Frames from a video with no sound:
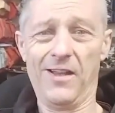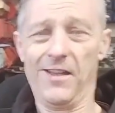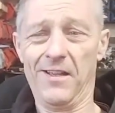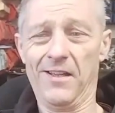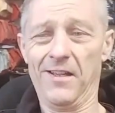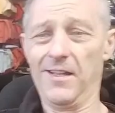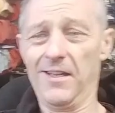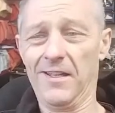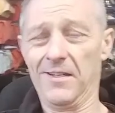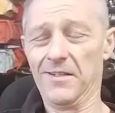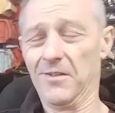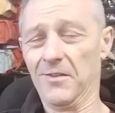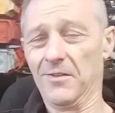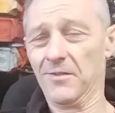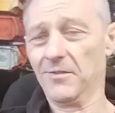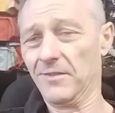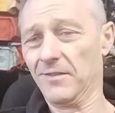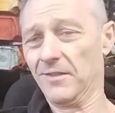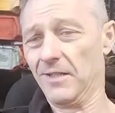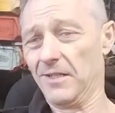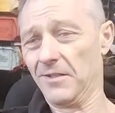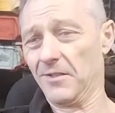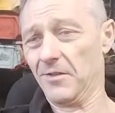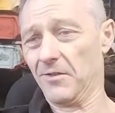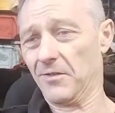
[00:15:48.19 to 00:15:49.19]
I
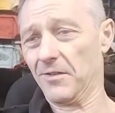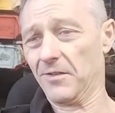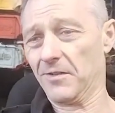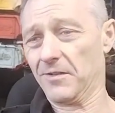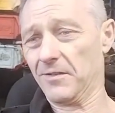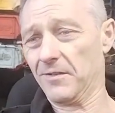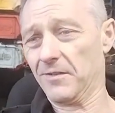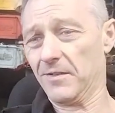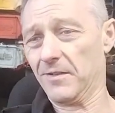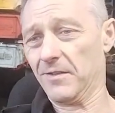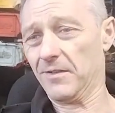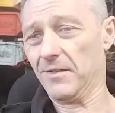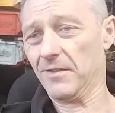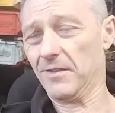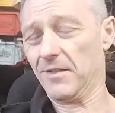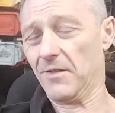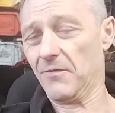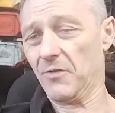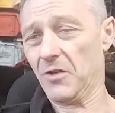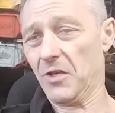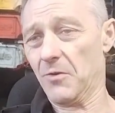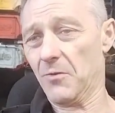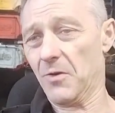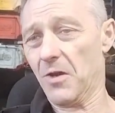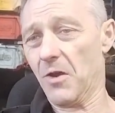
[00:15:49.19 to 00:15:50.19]
don't
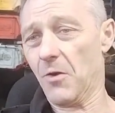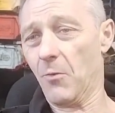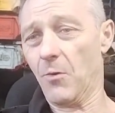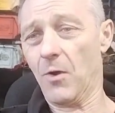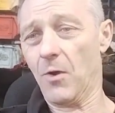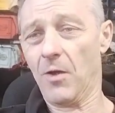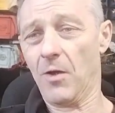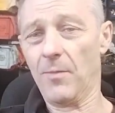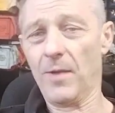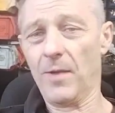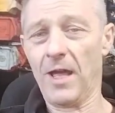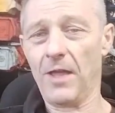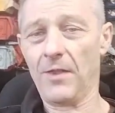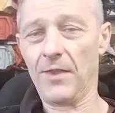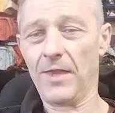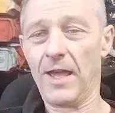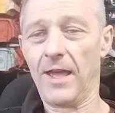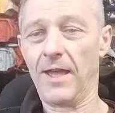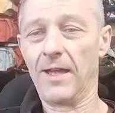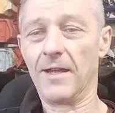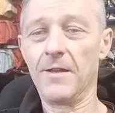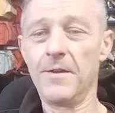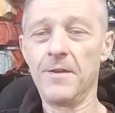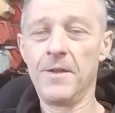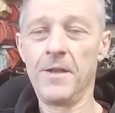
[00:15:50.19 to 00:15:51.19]
give a you know what about
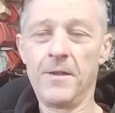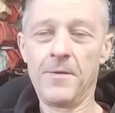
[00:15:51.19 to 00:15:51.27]
that.